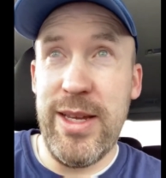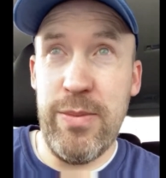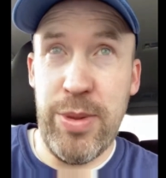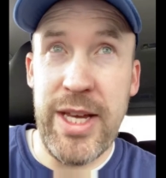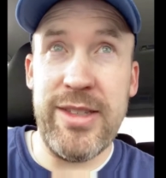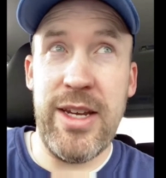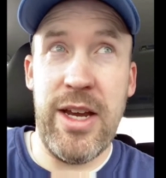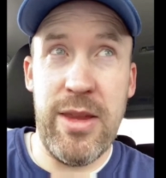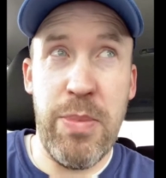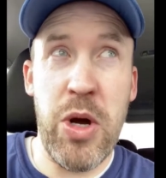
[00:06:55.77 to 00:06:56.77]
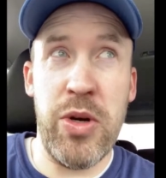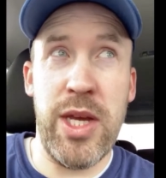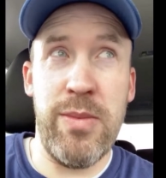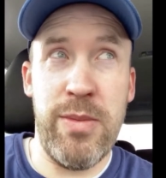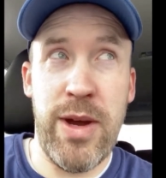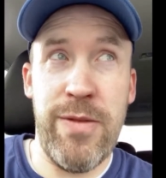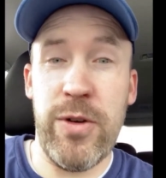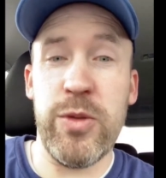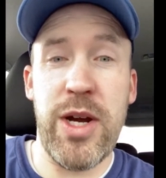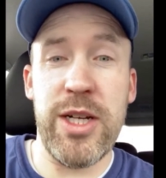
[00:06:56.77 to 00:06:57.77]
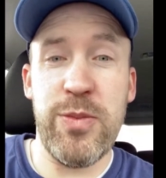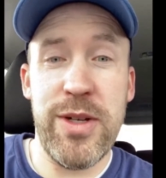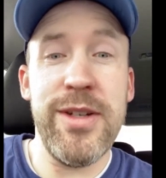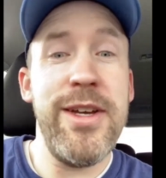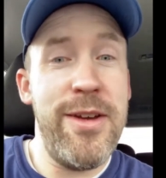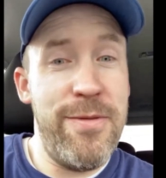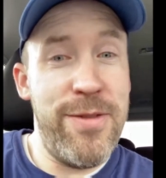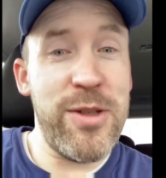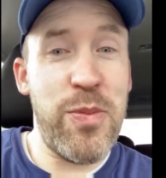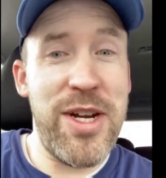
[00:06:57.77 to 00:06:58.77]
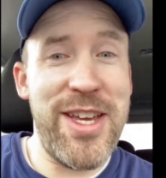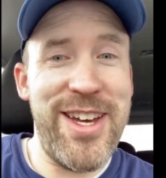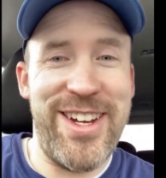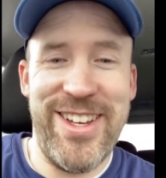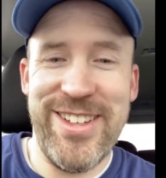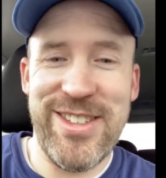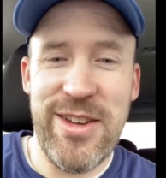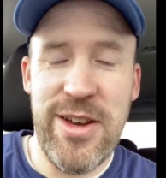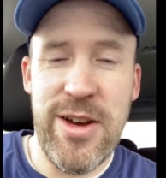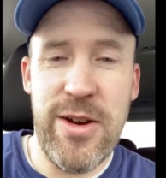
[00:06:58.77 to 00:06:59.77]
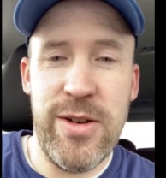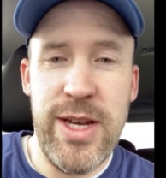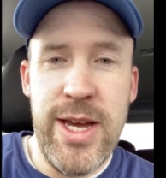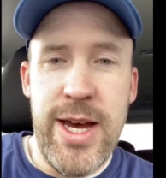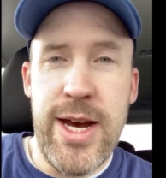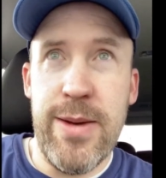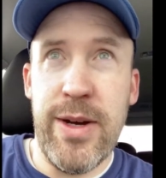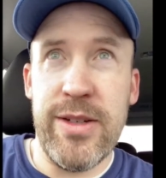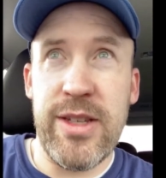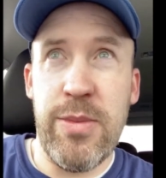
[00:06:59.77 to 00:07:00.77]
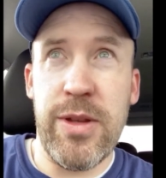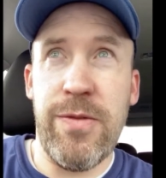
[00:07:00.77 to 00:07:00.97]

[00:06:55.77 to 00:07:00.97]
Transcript: placing on the podium in my first Bonspiel feels pretty good. So I was able to